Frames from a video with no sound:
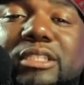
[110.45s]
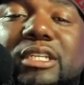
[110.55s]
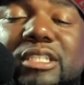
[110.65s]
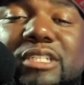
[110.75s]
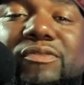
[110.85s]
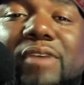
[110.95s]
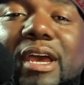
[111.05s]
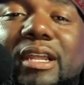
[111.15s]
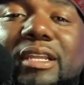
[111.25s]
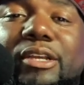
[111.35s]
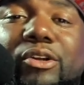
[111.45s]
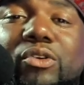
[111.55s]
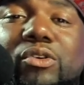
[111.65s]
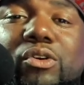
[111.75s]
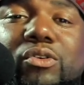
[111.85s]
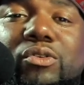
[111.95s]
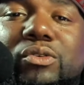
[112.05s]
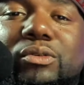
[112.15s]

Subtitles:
Does this violate girl code?